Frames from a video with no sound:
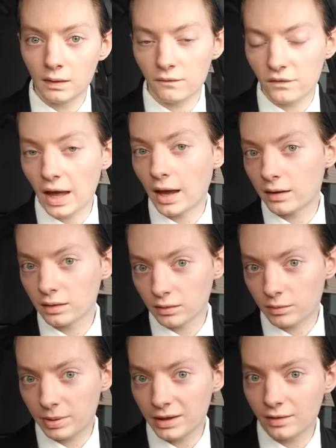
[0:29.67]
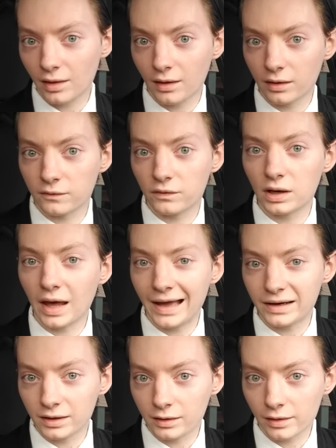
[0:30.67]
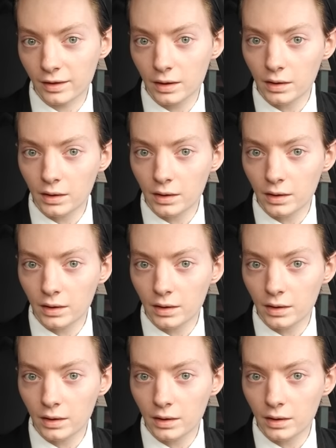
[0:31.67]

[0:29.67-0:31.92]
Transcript: fans, Pizza Hut fanatics.